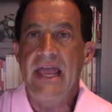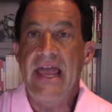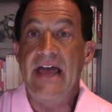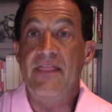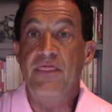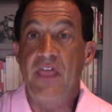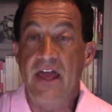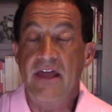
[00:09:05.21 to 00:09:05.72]

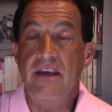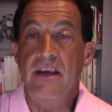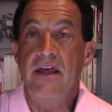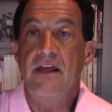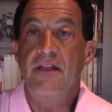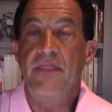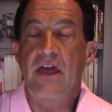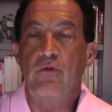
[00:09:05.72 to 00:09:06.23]
and
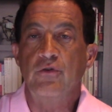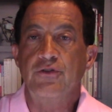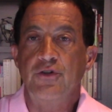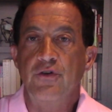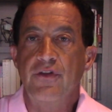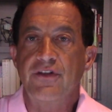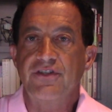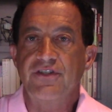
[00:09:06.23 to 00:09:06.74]
then they will
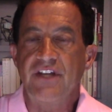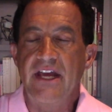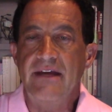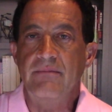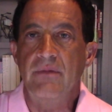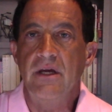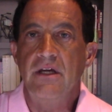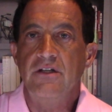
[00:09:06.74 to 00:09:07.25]
do the
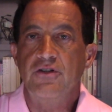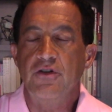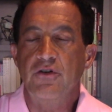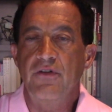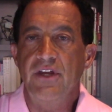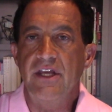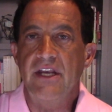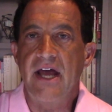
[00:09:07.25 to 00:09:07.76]
same to
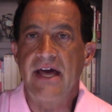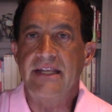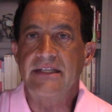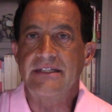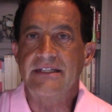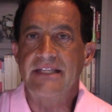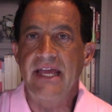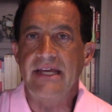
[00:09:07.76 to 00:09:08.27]
the United
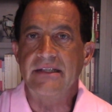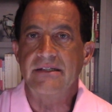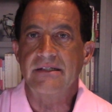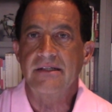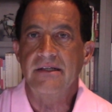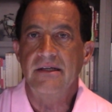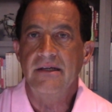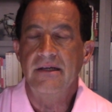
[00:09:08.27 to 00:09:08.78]
States.